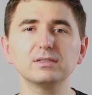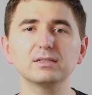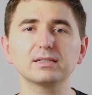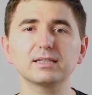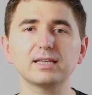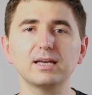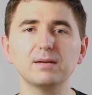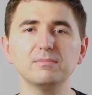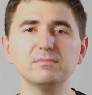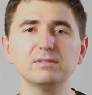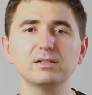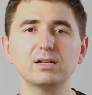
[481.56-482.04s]
the
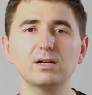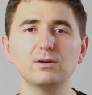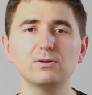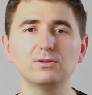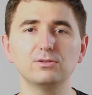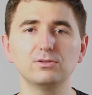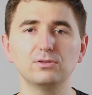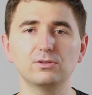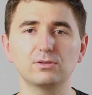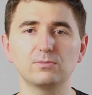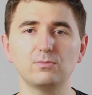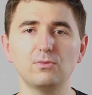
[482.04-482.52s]
camera
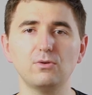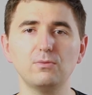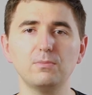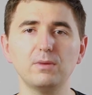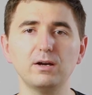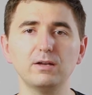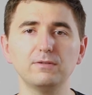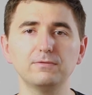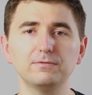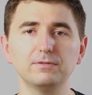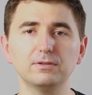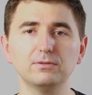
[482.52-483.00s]
on your
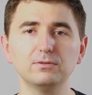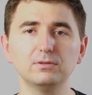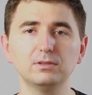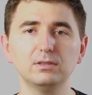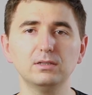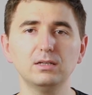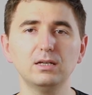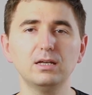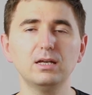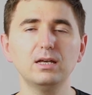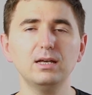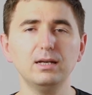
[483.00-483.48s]
mobile
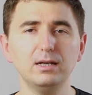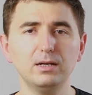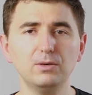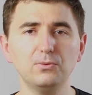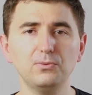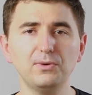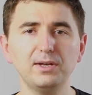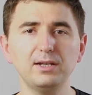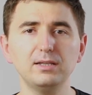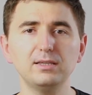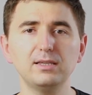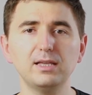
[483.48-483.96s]
phone, a
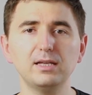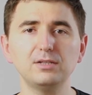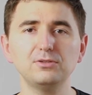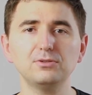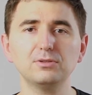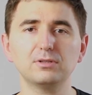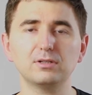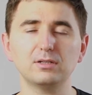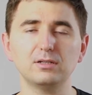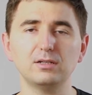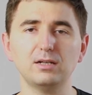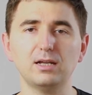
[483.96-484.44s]

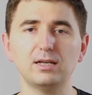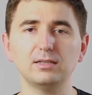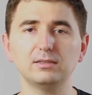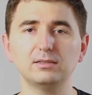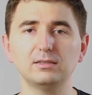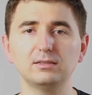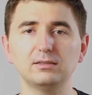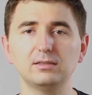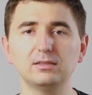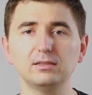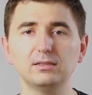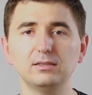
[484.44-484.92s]
well-natural
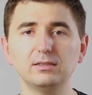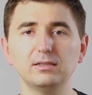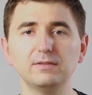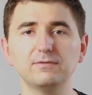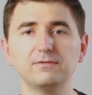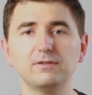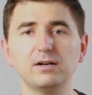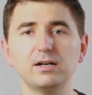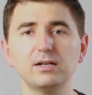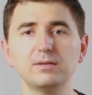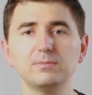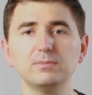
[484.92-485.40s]
lighted
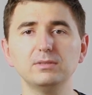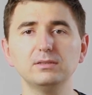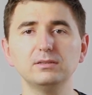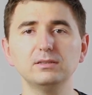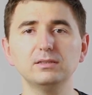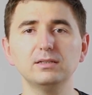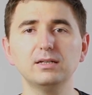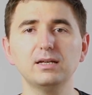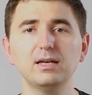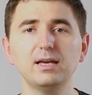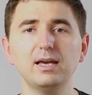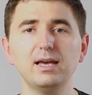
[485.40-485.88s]

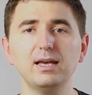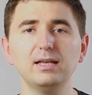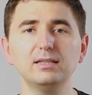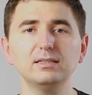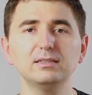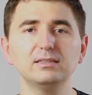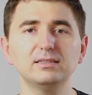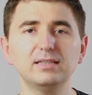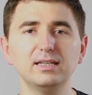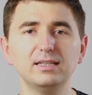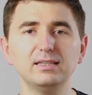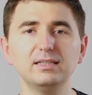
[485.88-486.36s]
environment,
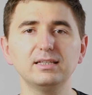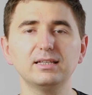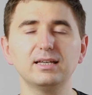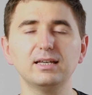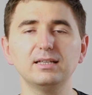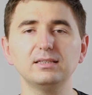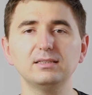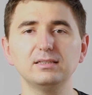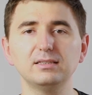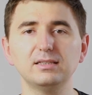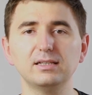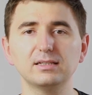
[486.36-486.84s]
and a
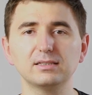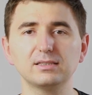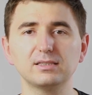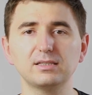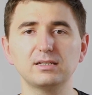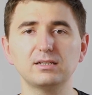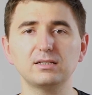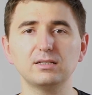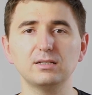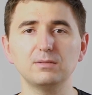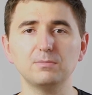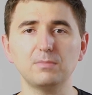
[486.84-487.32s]
dedicated
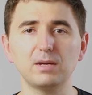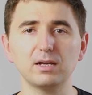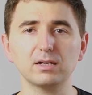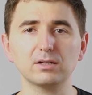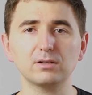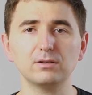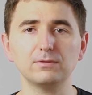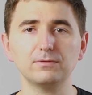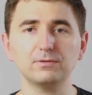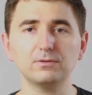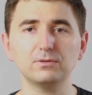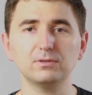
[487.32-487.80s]
external
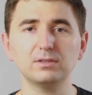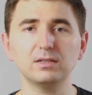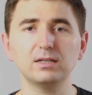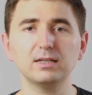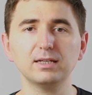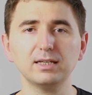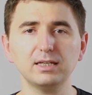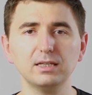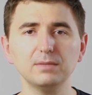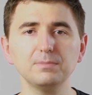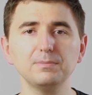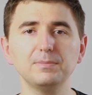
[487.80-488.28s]
microphone
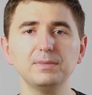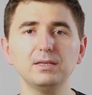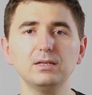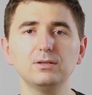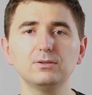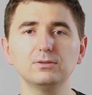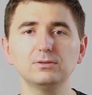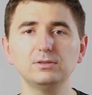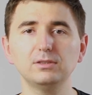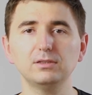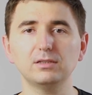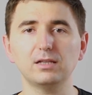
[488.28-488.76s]
can be
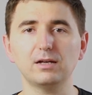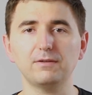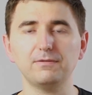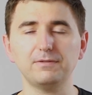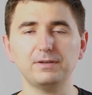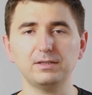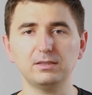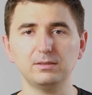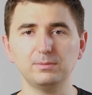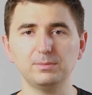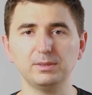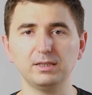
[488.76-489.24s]
good enough
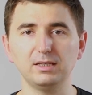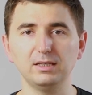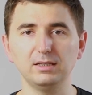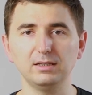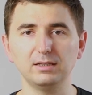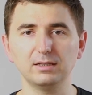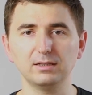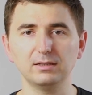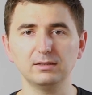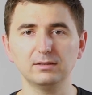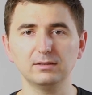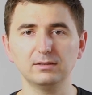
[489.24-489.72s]
at the
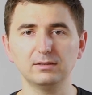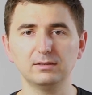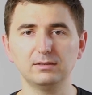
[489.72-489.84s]
beginning.